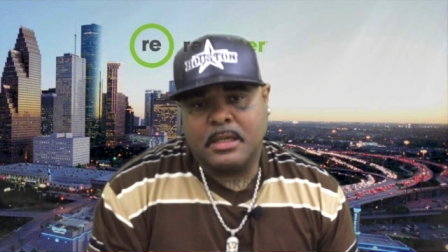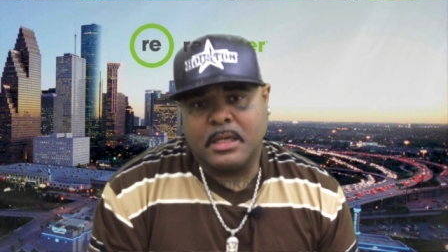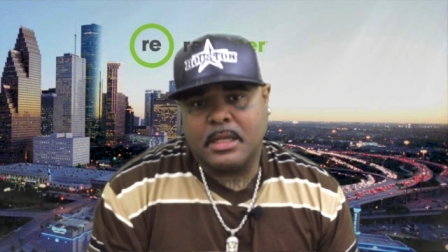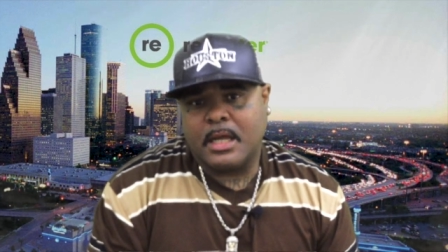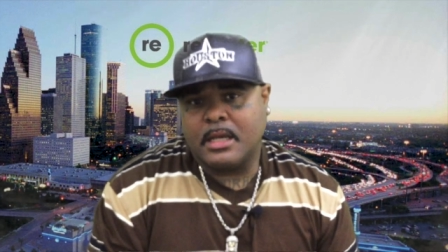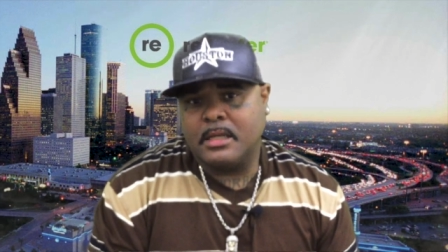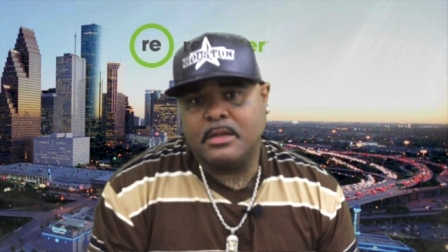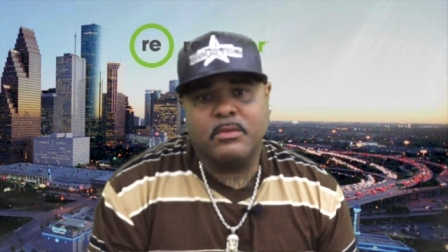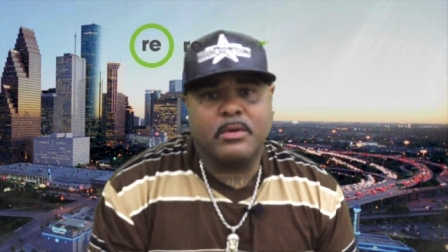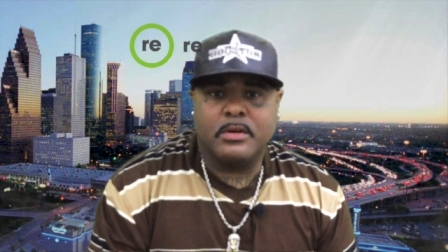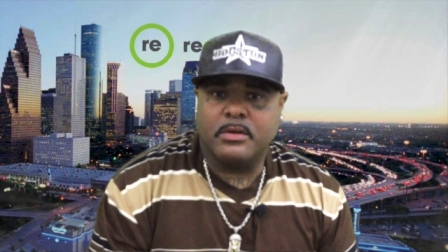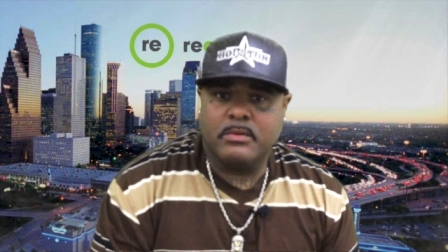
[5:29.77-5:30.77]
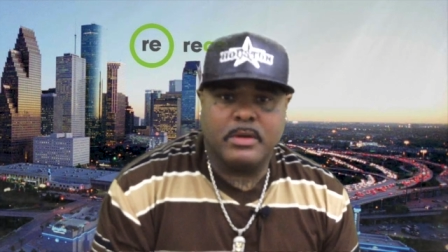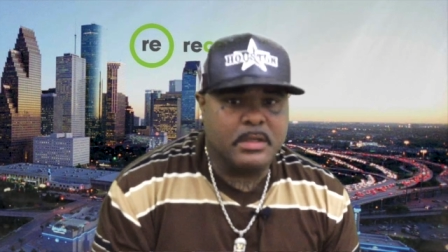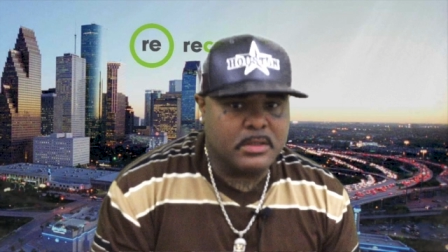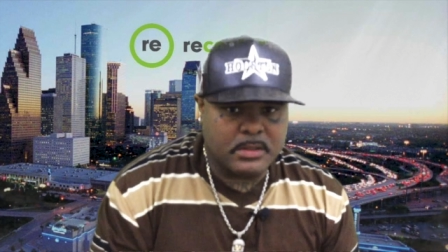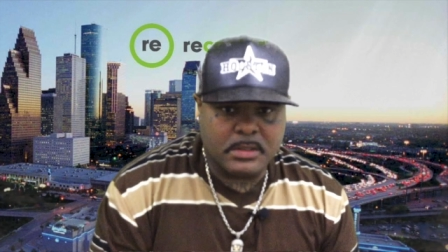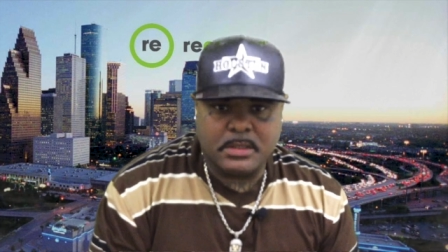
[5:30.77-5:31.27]
And I didn't want to do
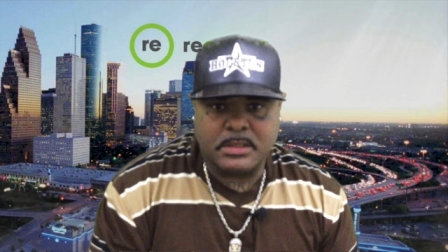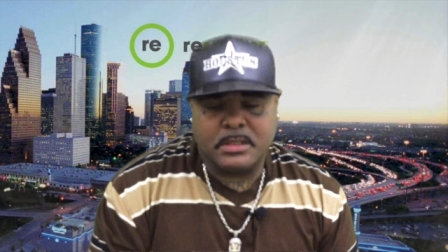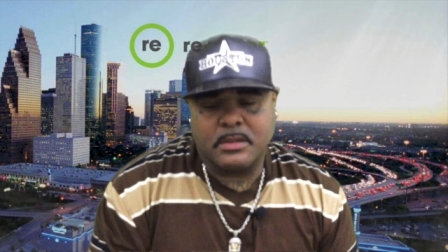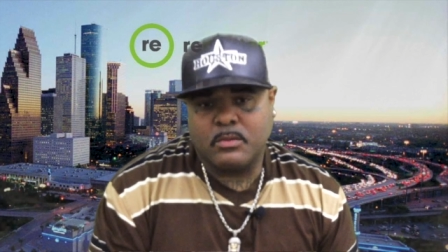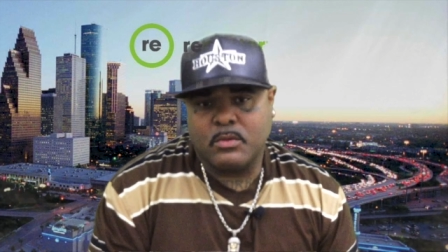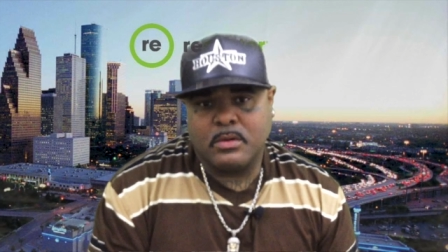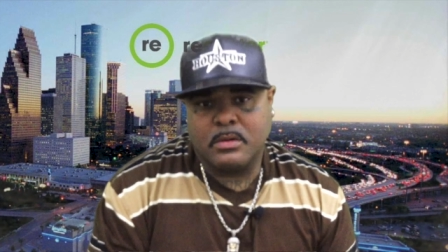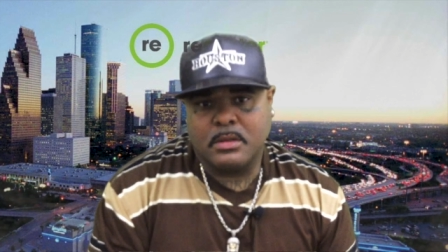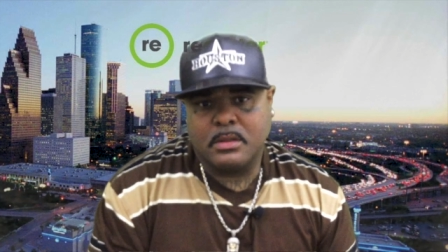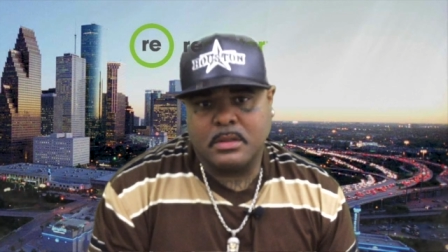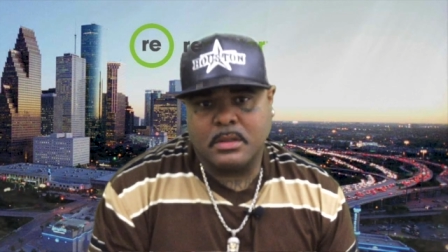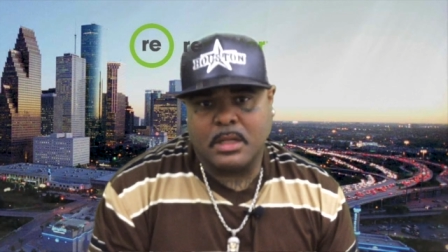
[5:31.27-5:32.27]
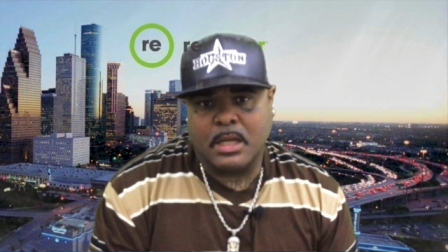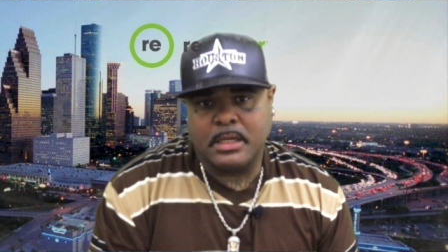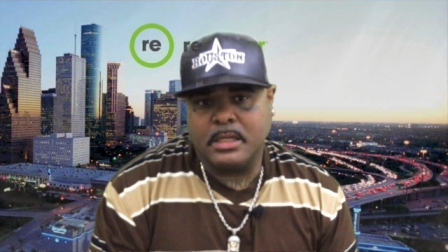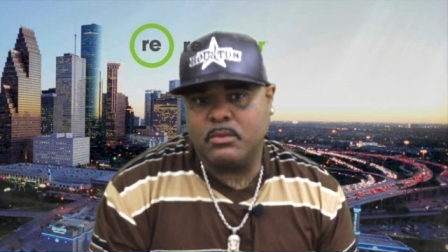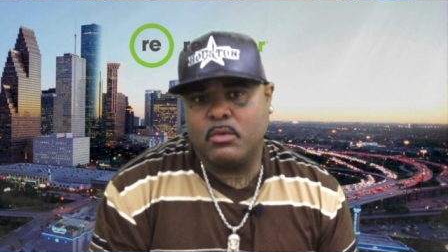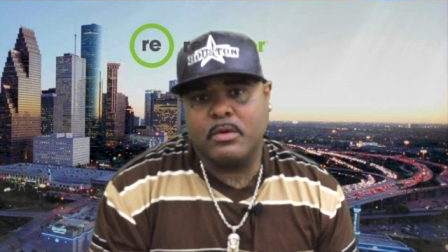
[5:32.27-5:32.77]
any drugs anymore. I
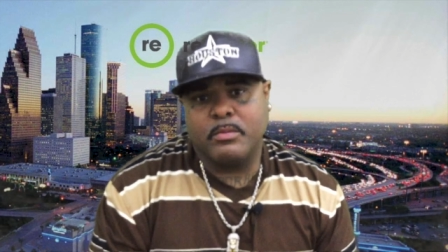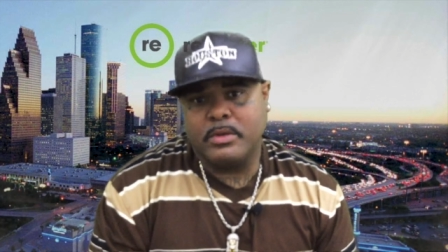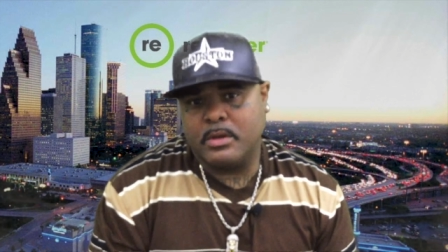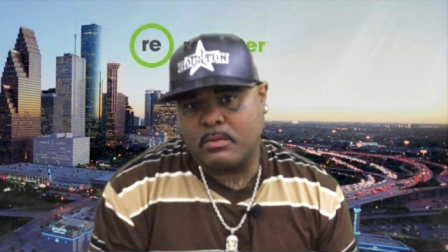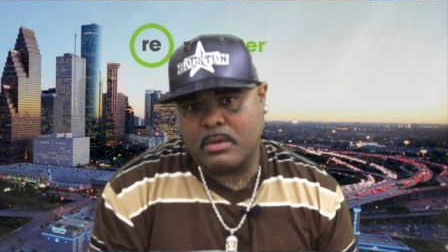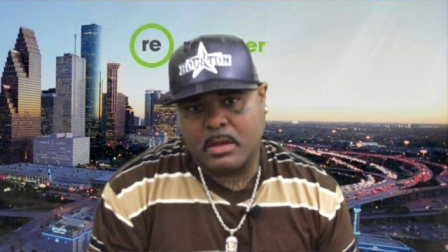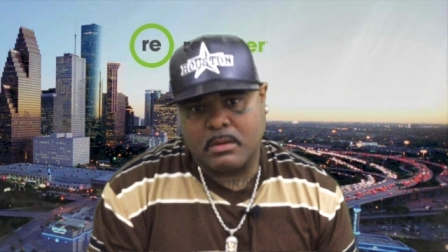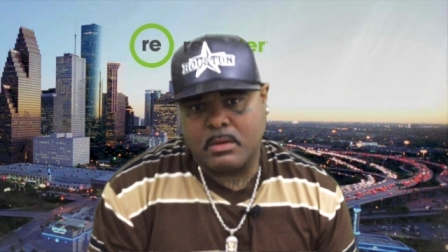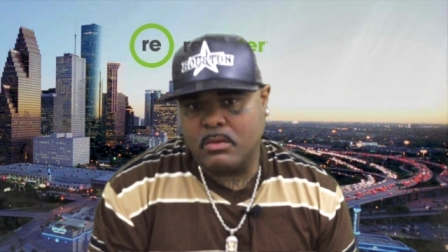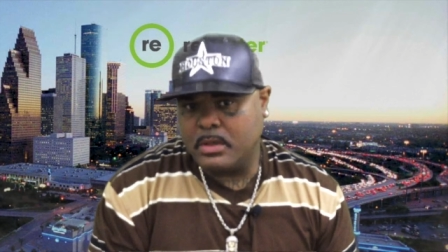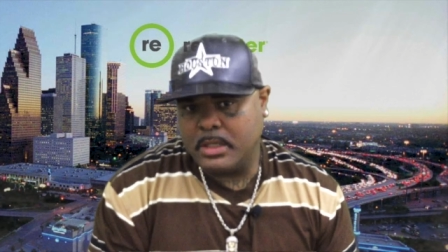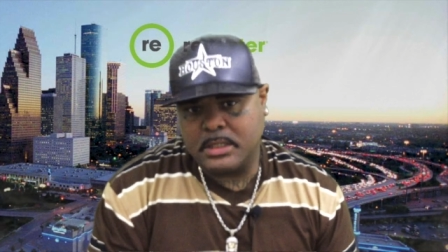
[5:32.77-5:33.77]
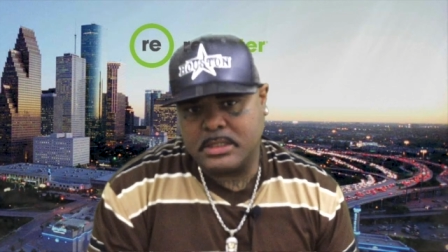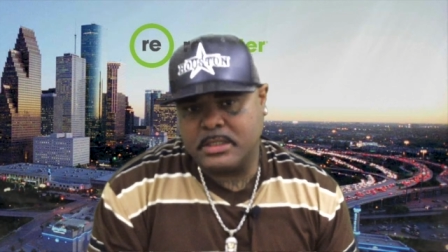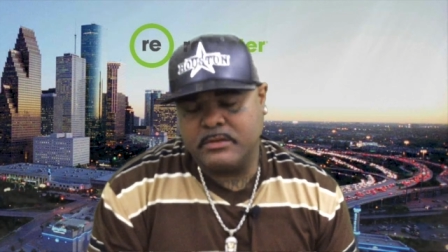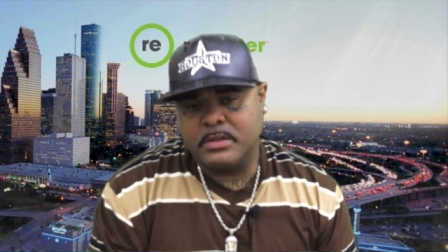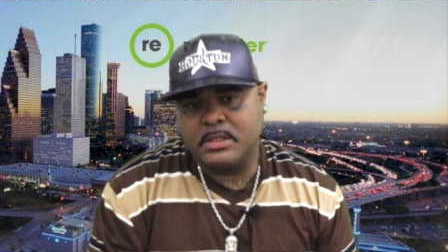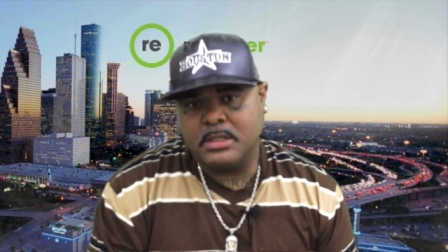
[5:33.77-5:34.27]
didn't want to be around no
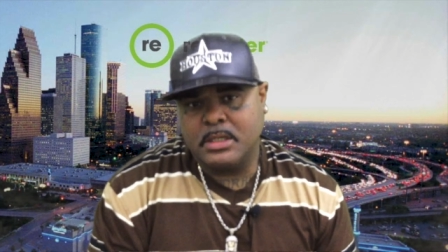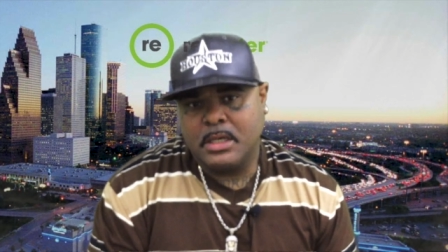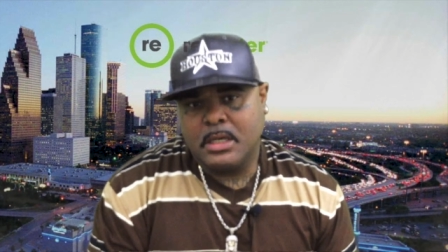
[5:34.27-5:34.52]
negativity.